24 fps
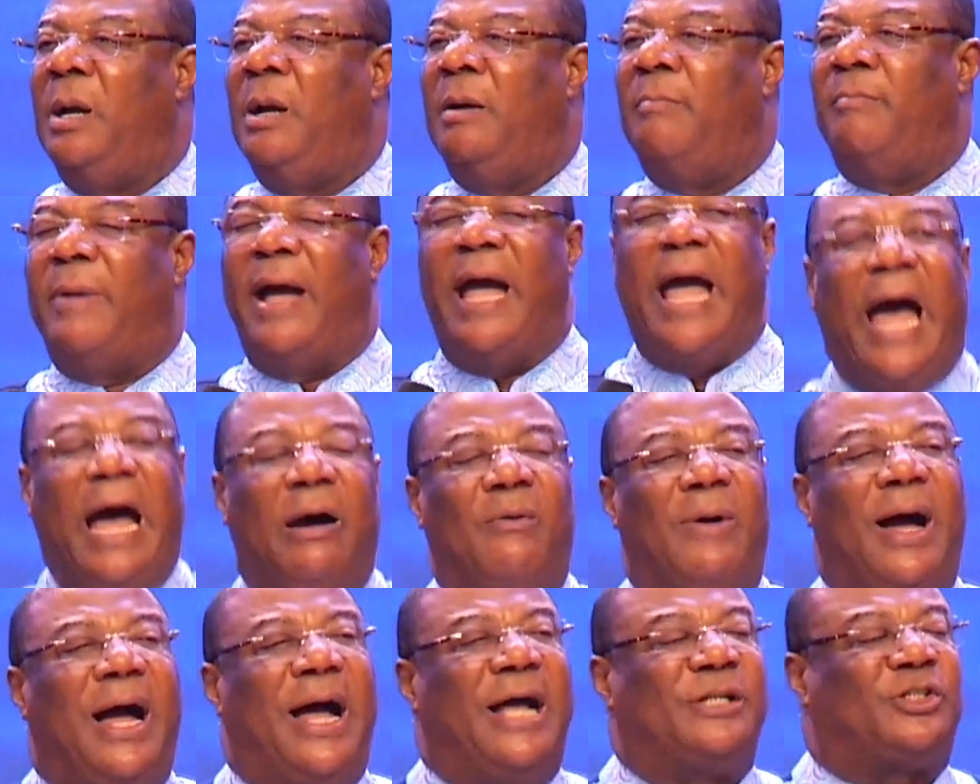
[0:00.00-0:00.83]
My
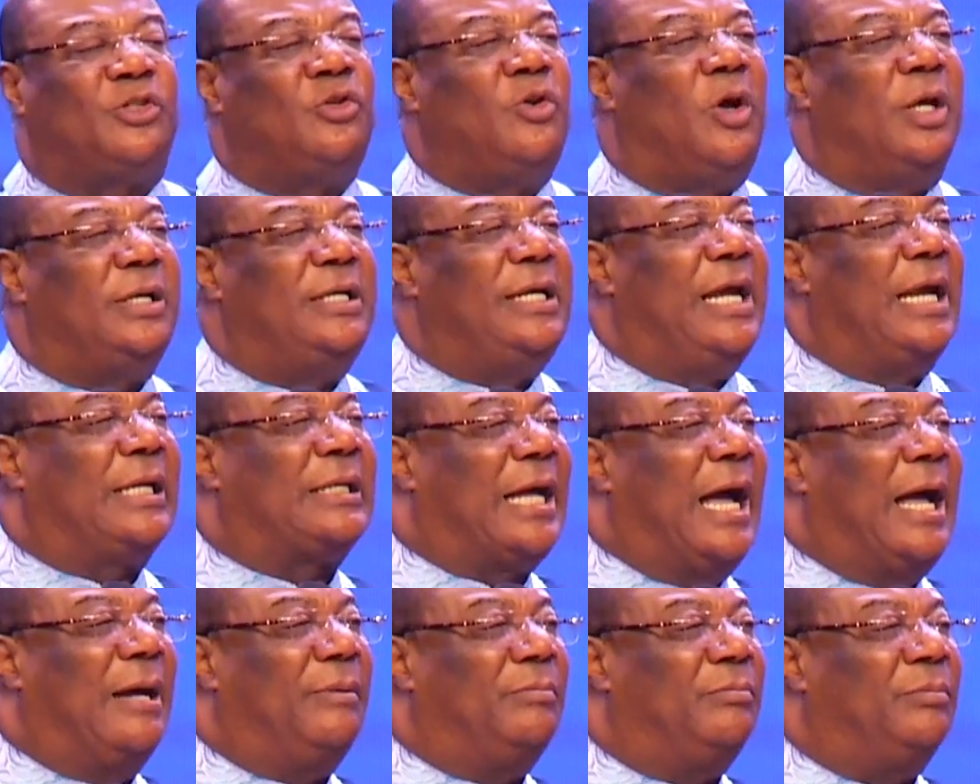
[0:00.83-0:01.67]
hour has not yet
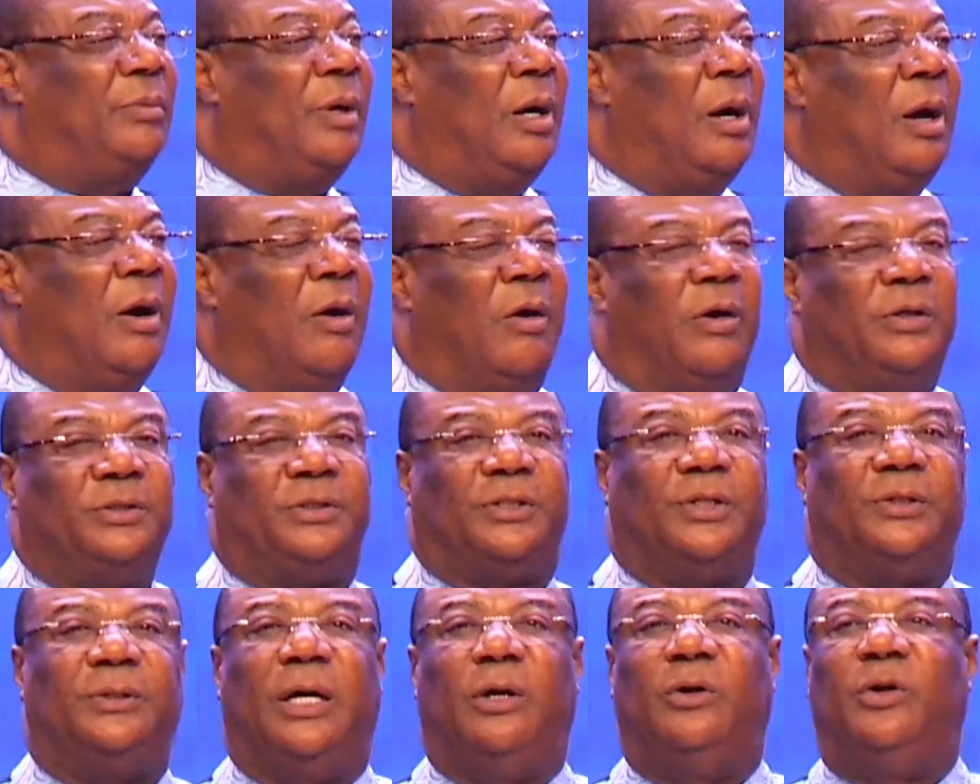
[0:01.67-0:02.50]
come
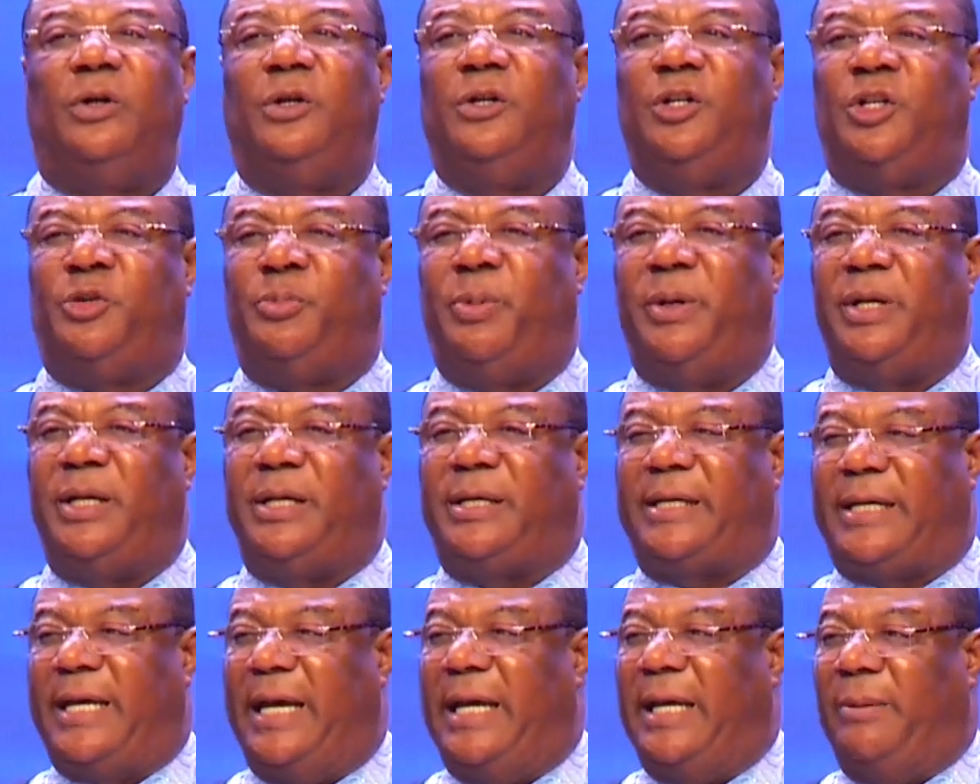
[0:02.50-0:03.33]
until the Holy Spirit
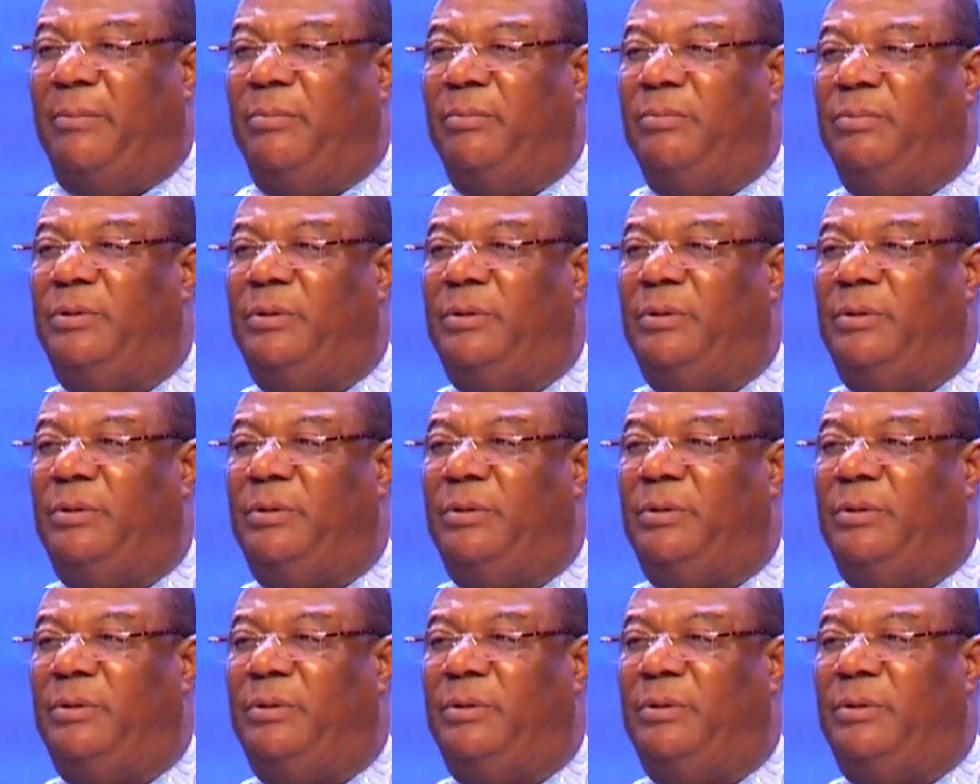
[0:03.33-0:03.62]
came.